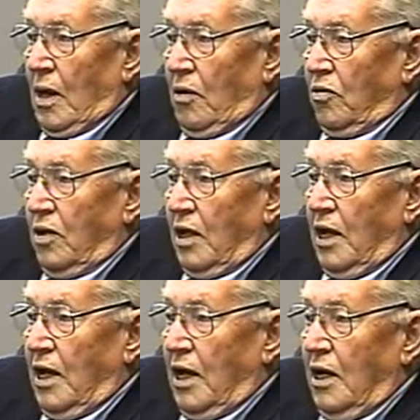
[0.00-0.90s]
I don't think
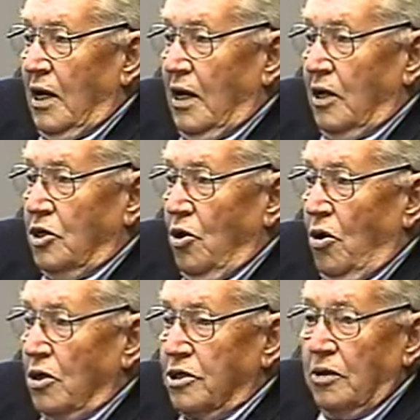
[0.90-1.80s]
he had any
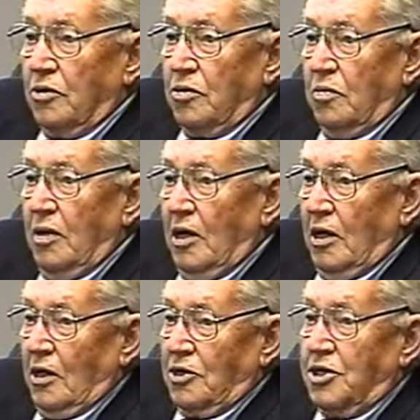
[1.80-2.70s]
choice. He was
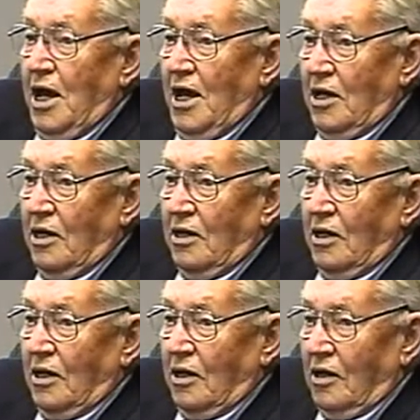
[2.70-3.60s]
immediately assigned to
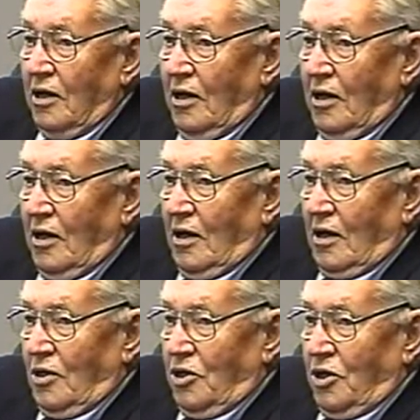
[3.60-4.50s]
the
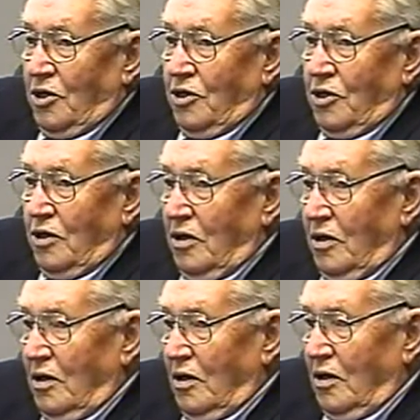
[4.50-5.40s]
Judge
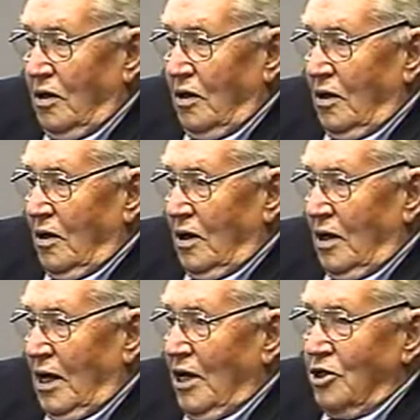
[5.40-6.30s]

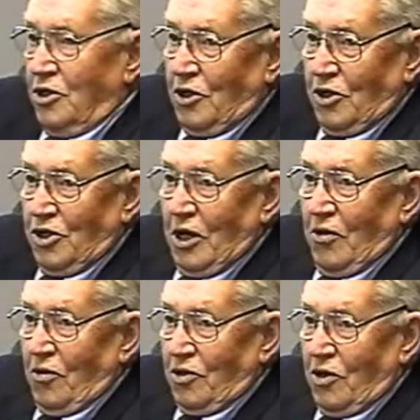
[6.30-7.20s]
Adjutant
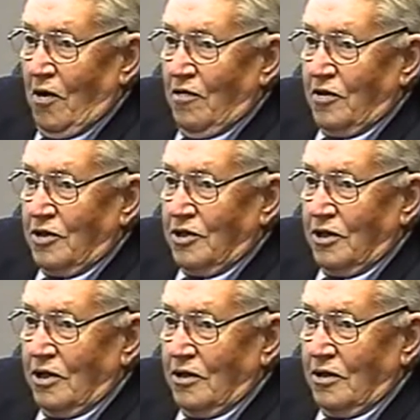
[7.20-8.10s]
General's office